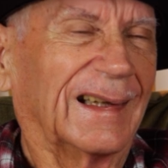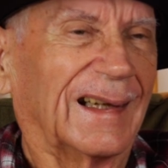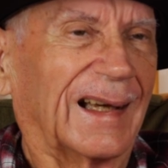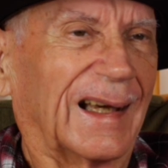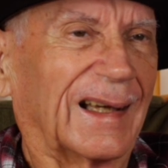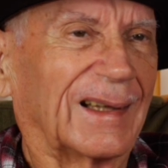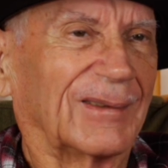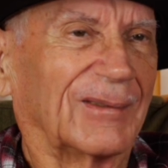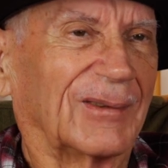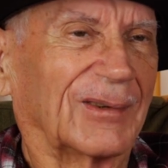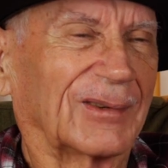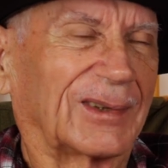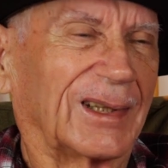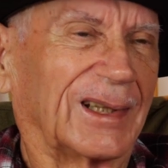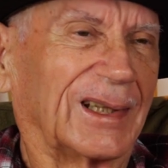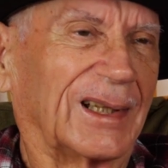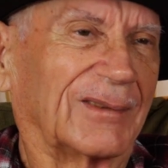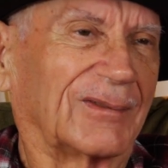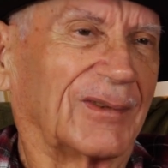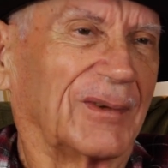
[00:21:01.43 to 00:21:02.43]
I don't want
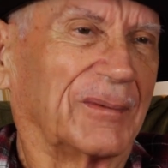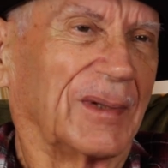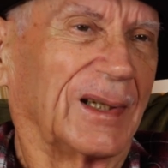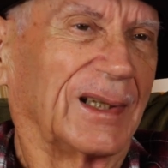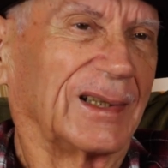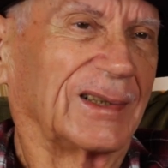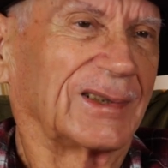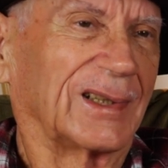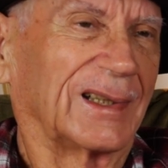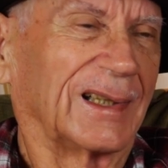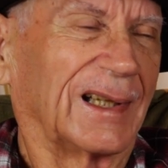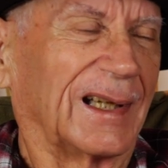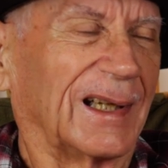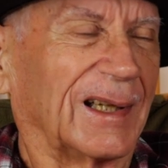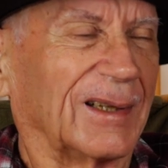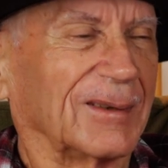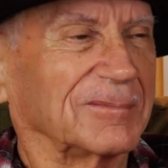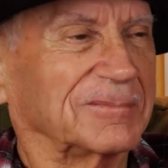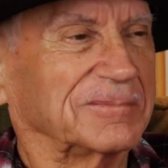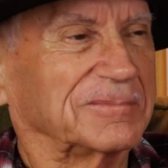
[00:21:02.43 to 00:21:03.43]
the information
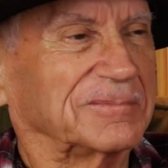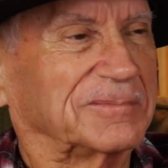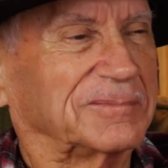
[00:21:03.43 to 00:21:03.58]
out.